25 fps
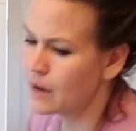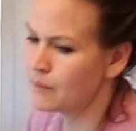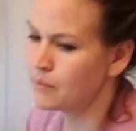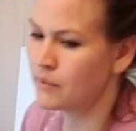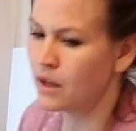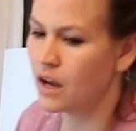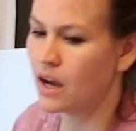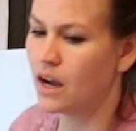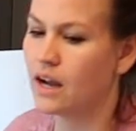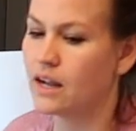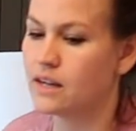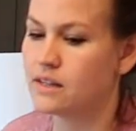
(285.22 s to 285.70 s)
I'm
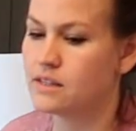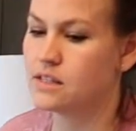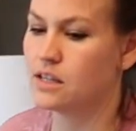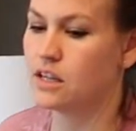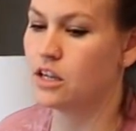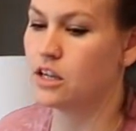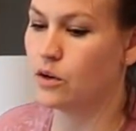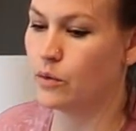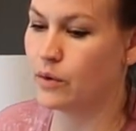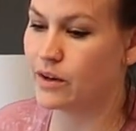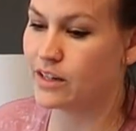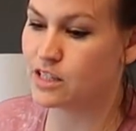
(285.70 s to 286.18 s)
not
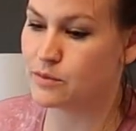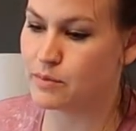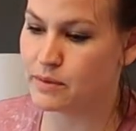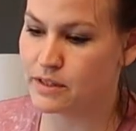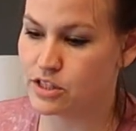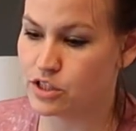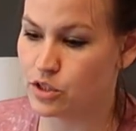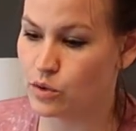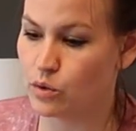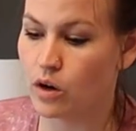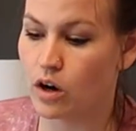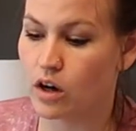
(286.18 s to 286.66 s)
going to be
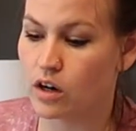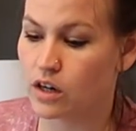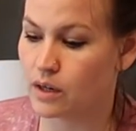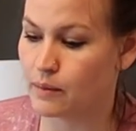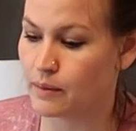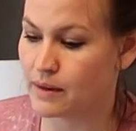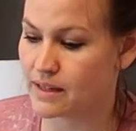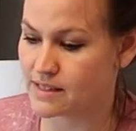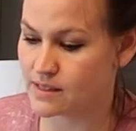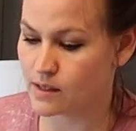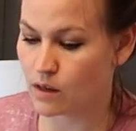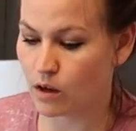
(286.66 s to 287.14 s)
too hard on
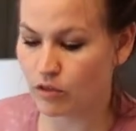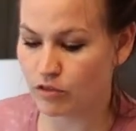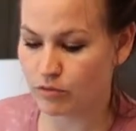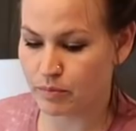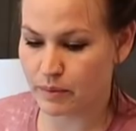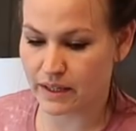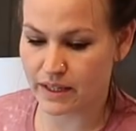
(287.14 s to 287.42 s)
myself